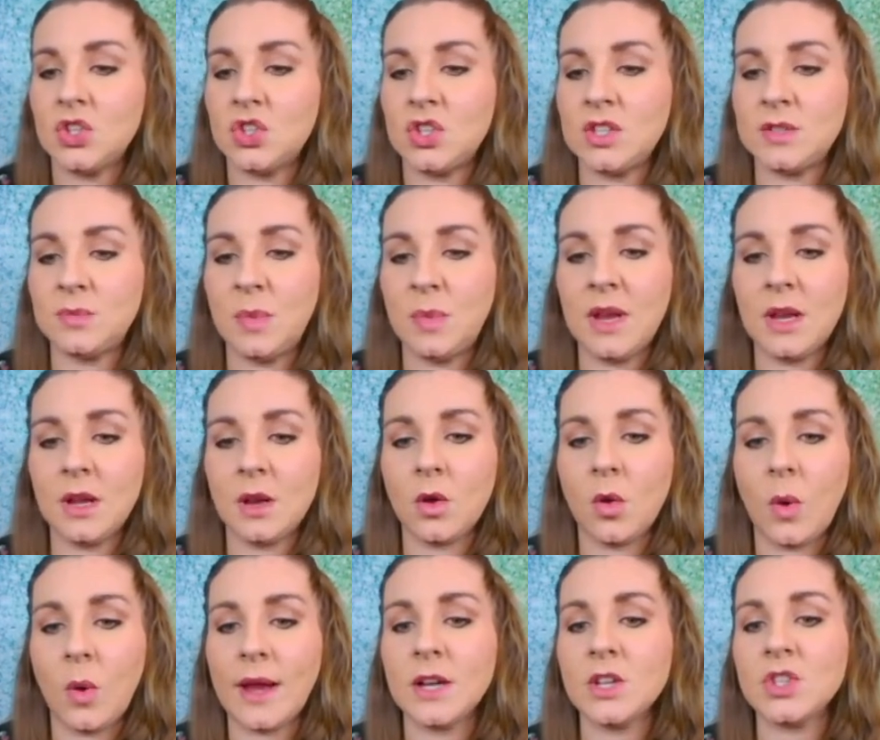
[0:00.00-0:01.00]
She's been
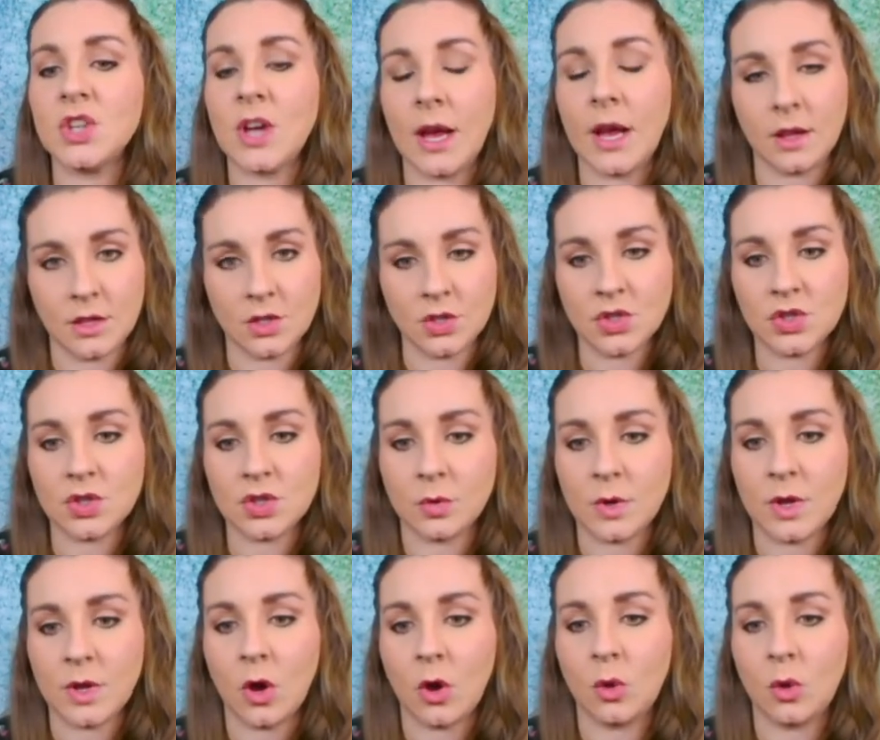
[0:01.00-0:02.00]
quite a challenge to
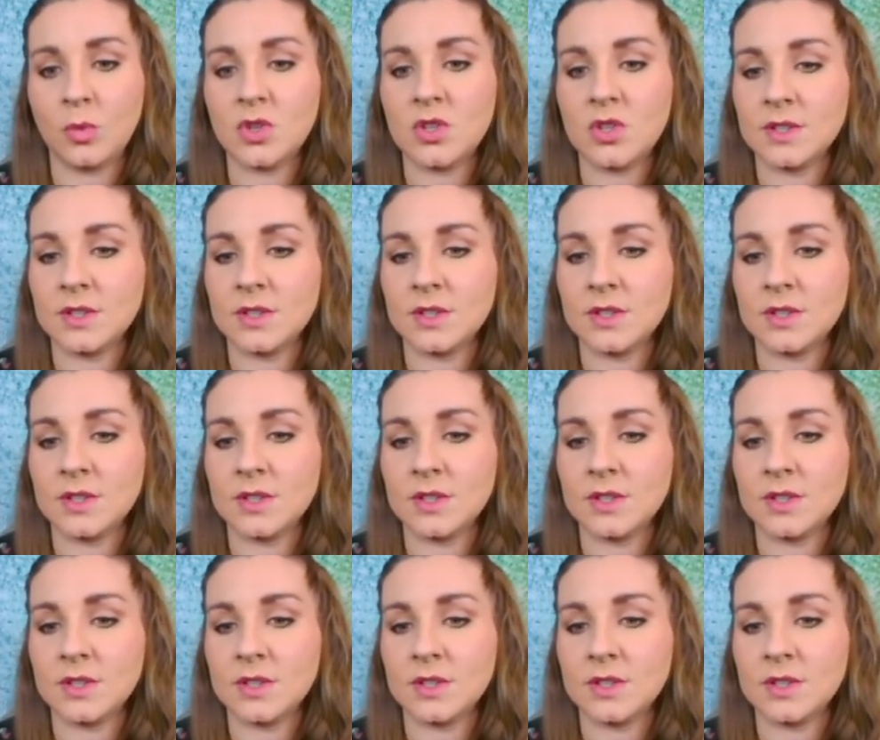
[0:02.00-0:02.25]
rehome.